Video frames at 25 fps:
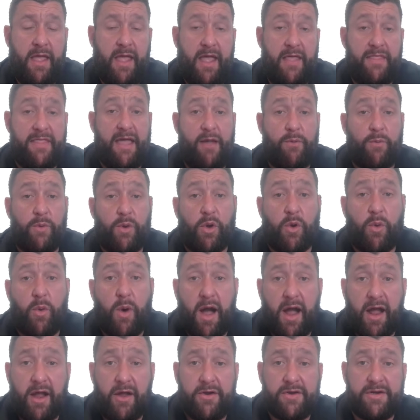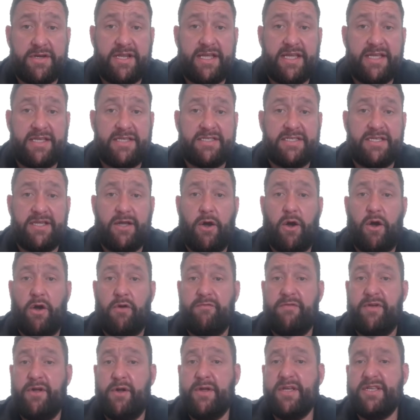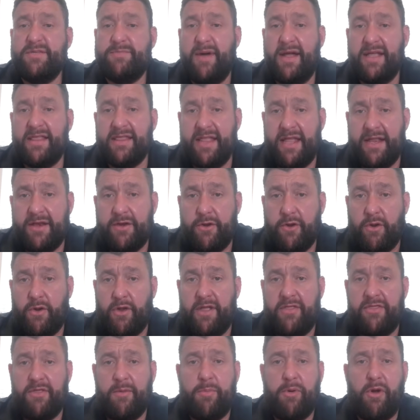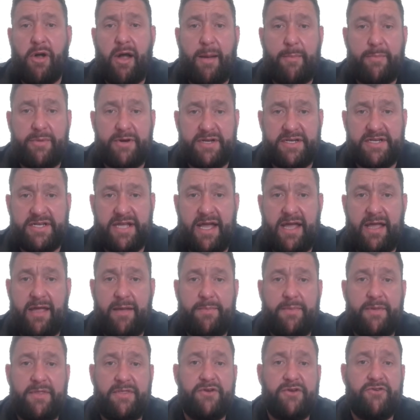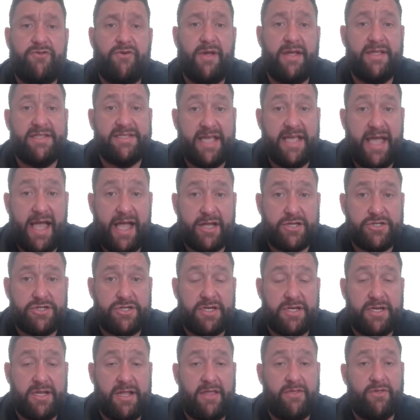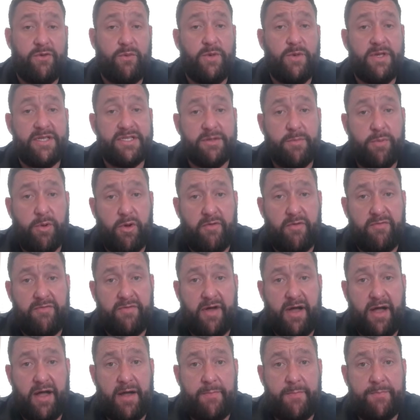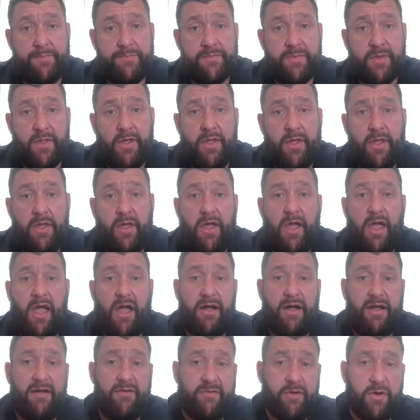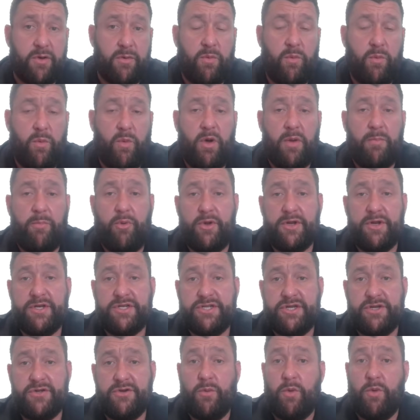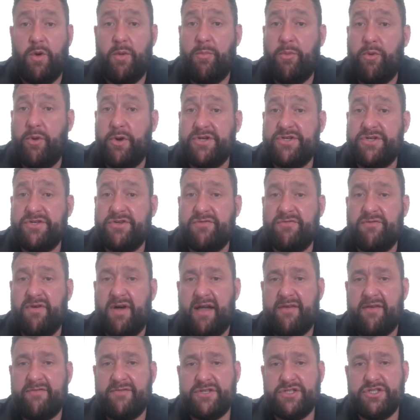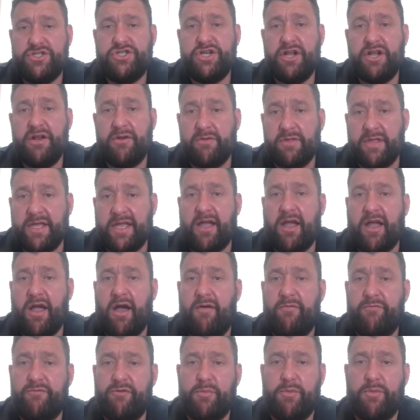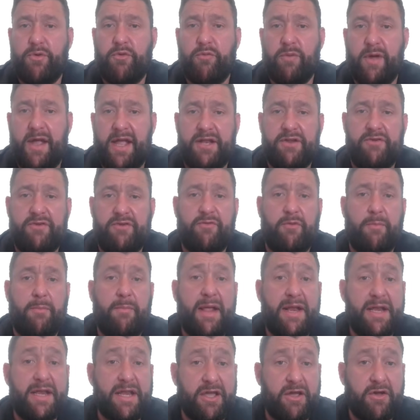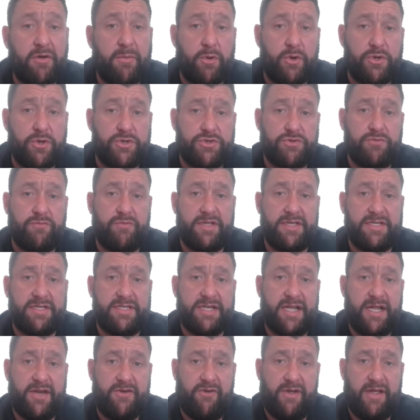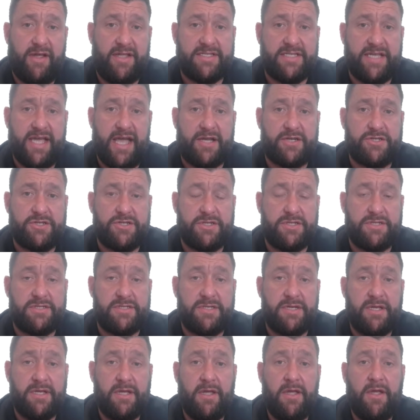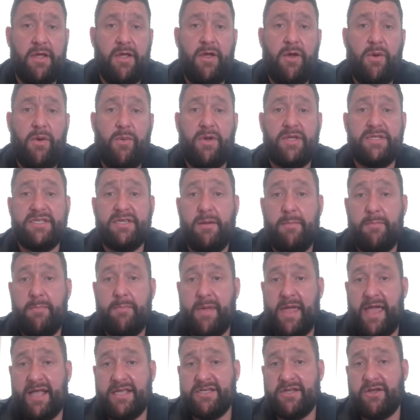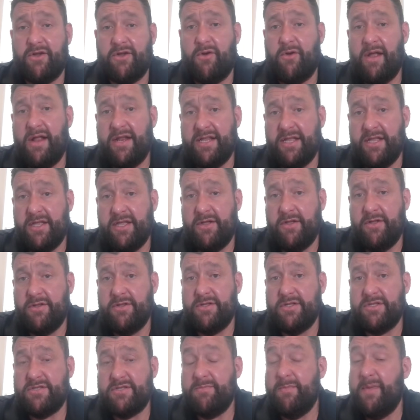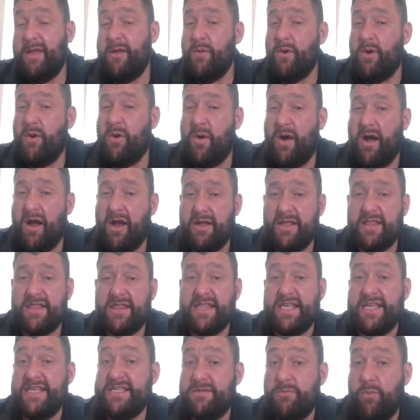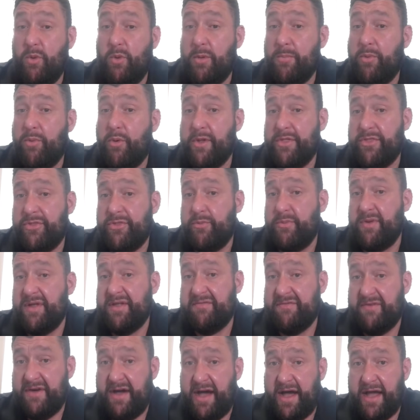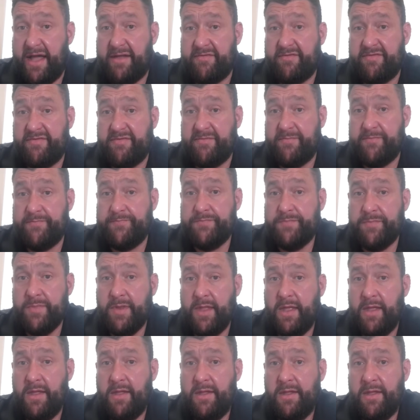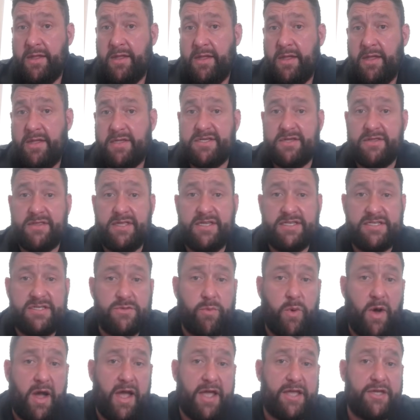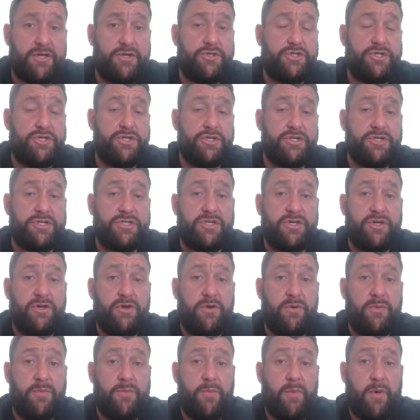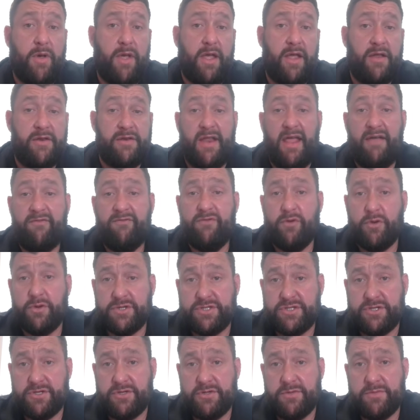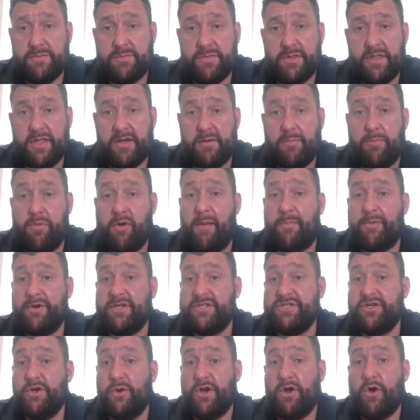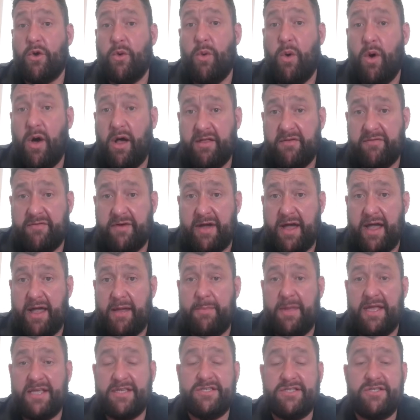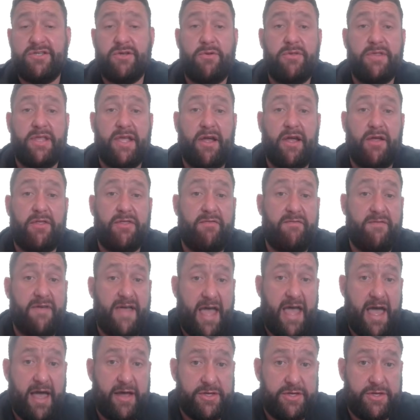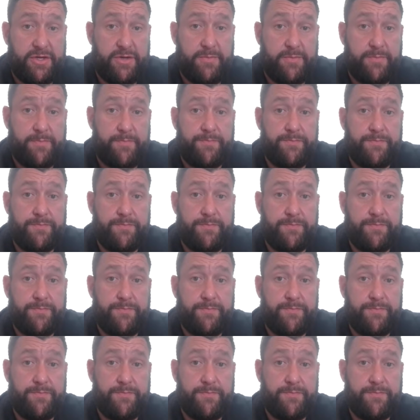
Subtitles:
And that required DSCR varies by lender and the property type and the transaction and the risk profile. However, 1.2 to 1.25 is generally a comfortable range for many commercial real estate transactions, while some banks and credit unions may require at least 1.35. So this is why you should assume and never assume that a property is going to qualify based solely on the value.